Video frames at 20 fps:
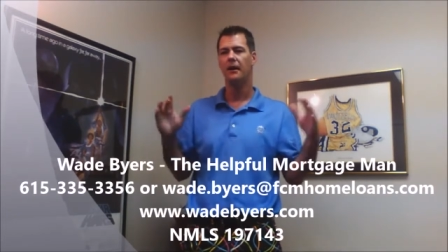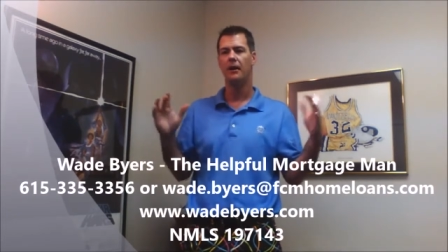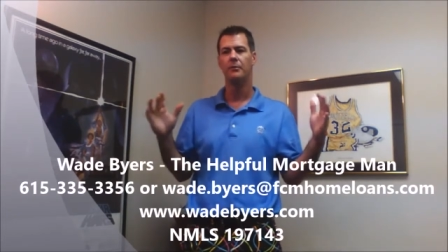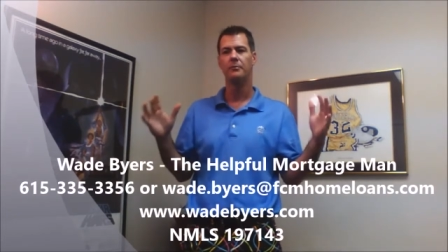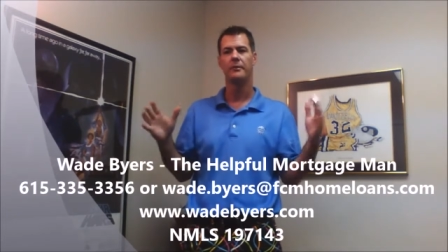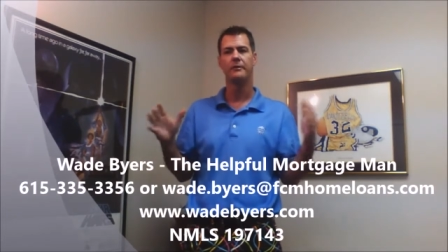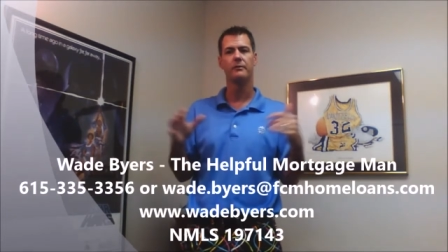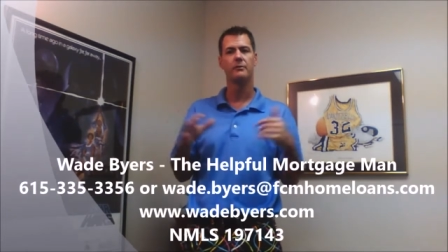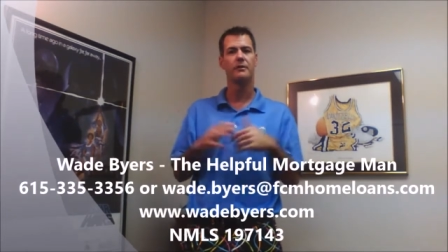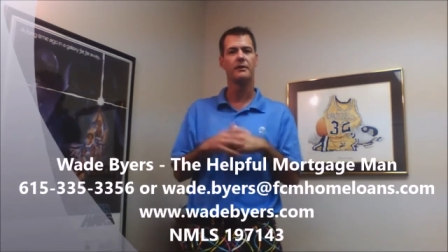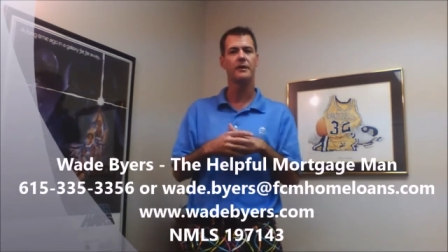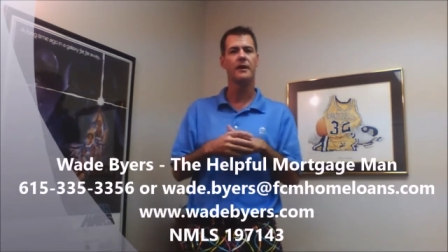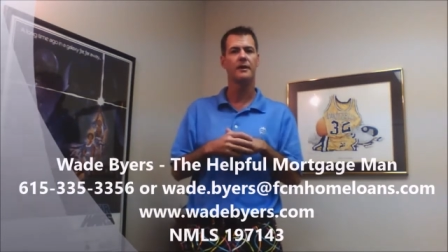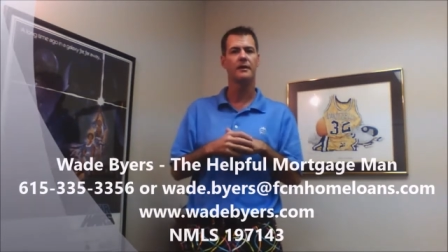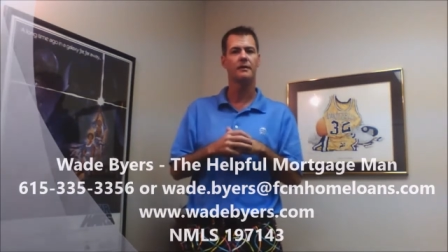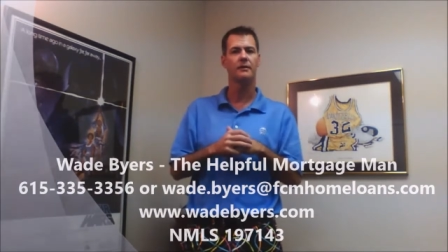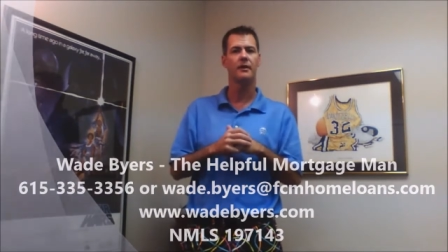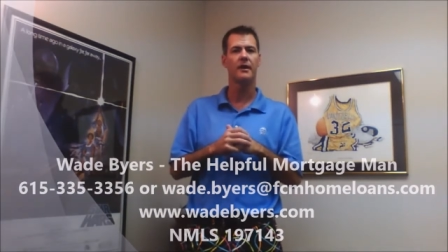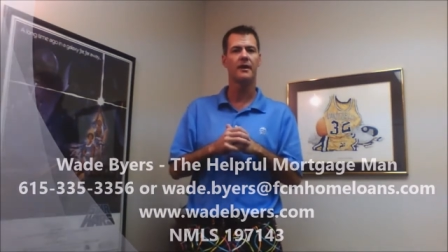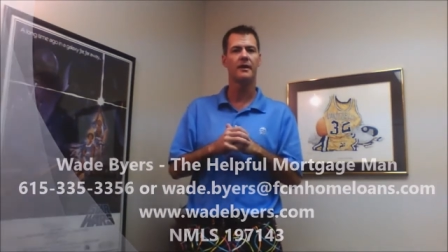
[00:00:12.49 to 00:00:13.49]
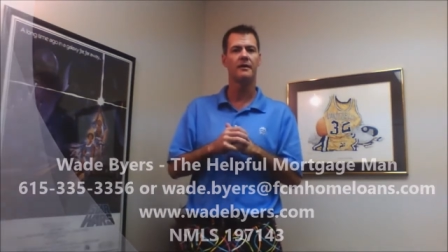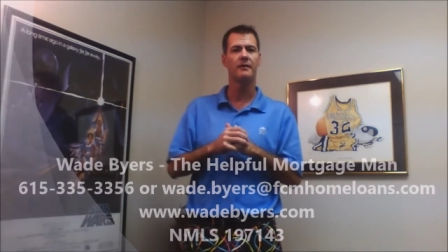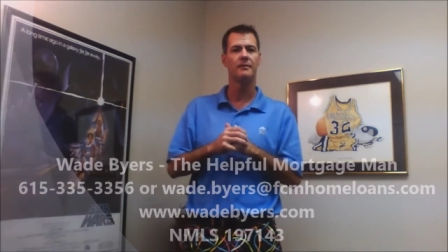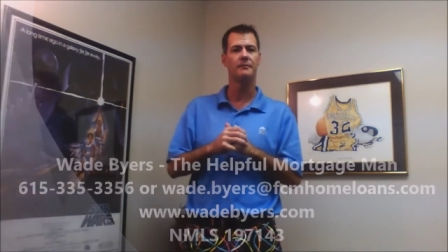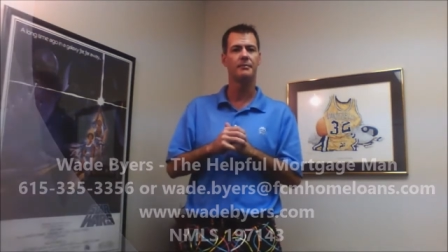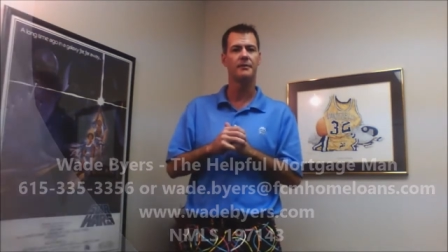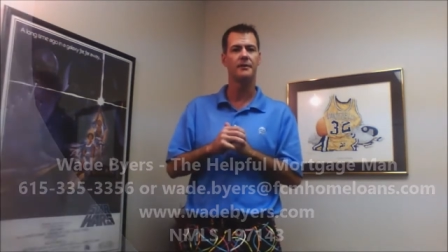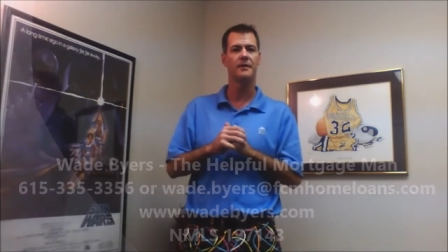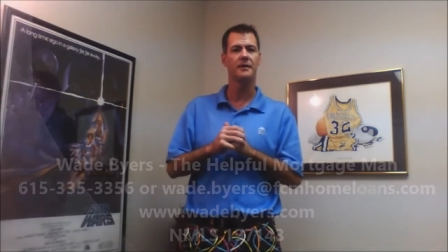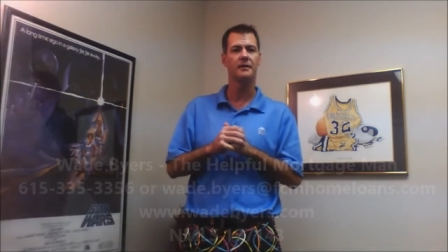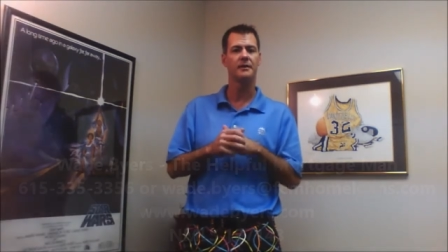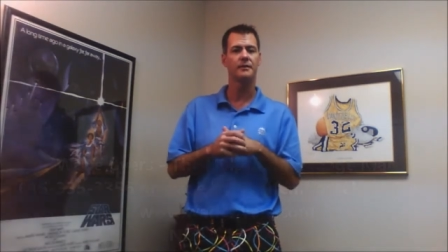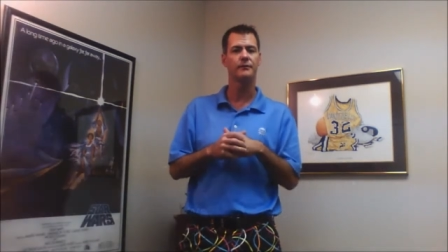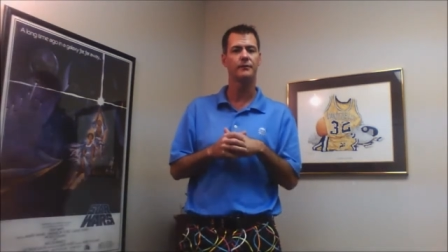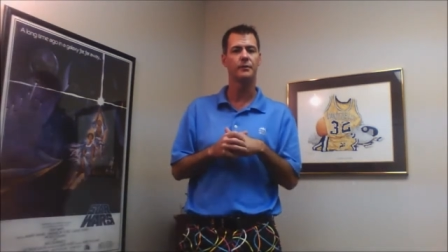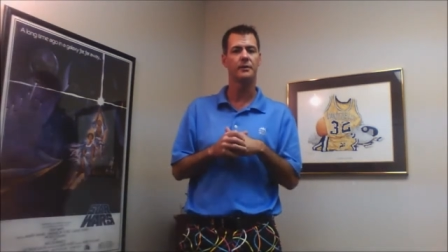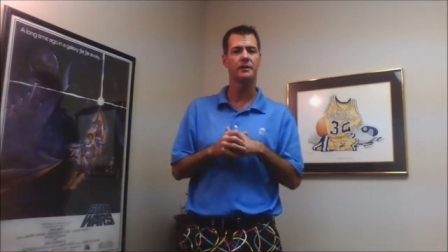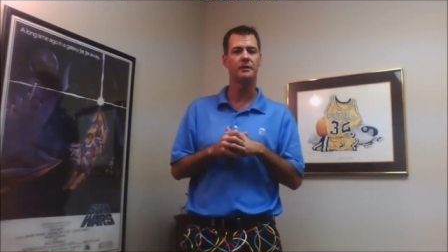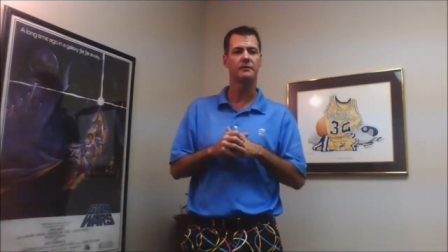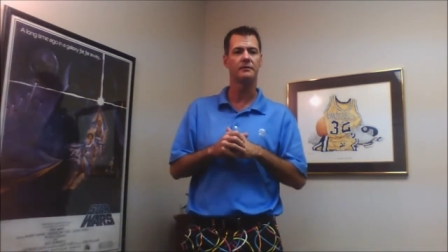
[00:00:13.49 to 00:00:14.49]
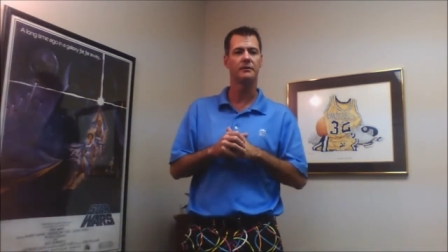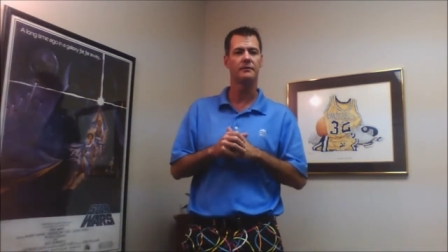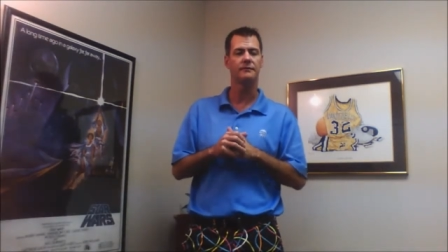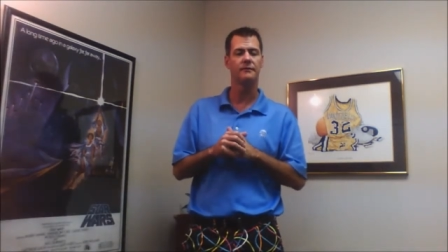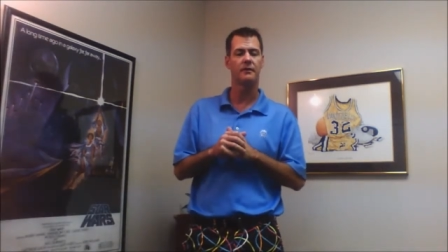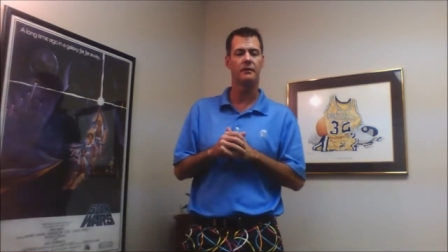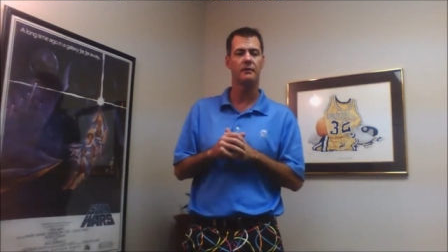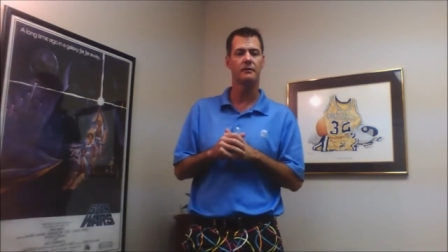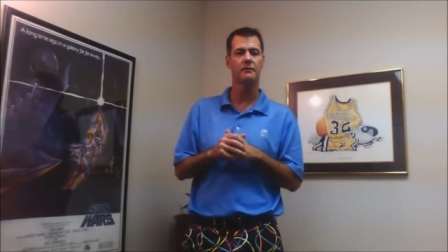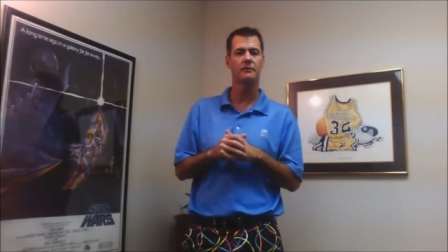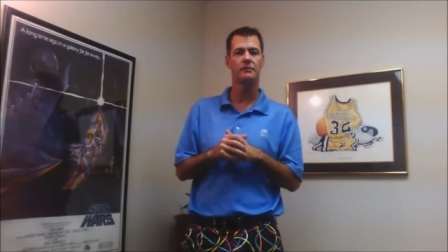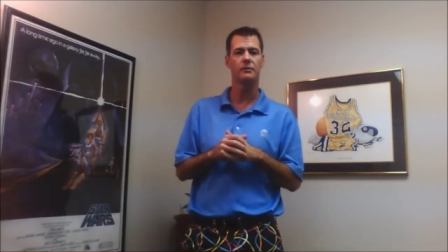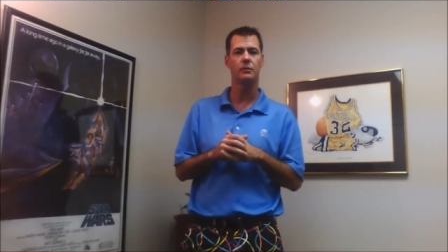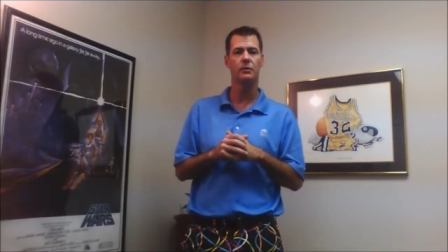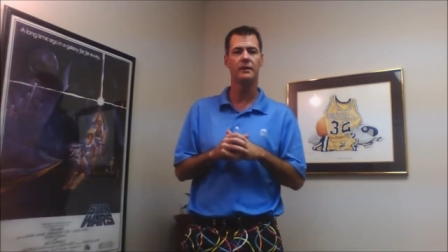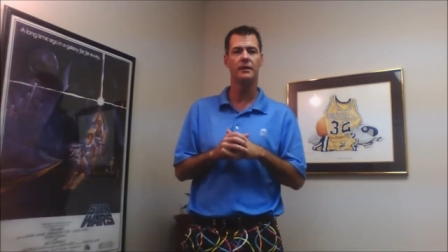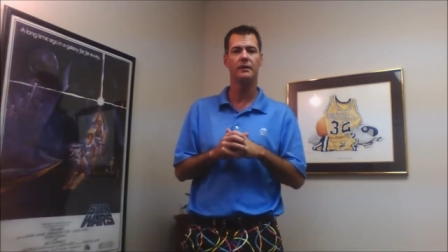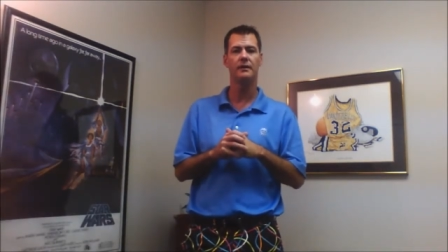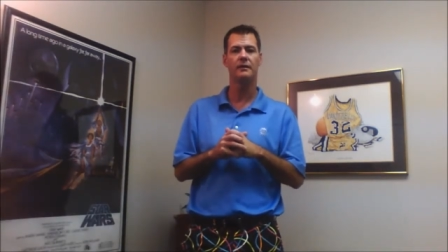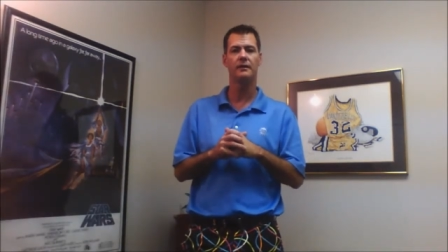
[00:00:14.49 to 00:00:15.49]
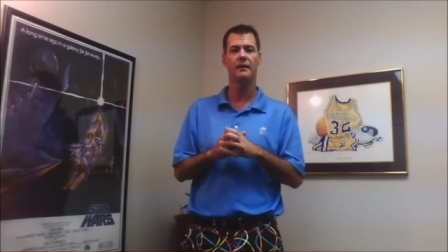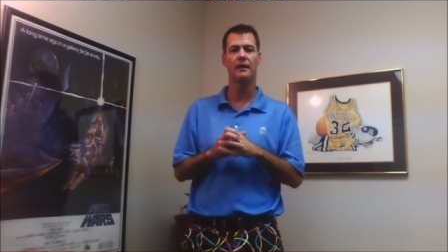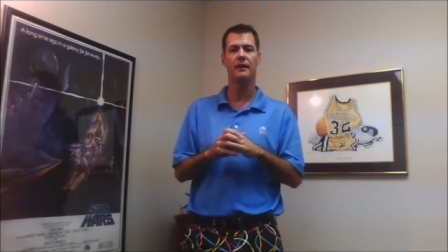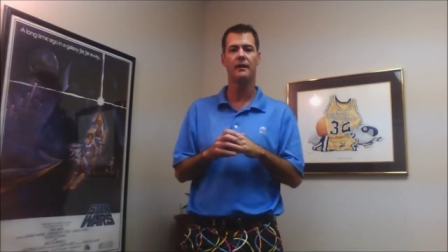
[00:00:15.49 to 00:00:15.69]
Hope everyone had a great and productive week so far this week.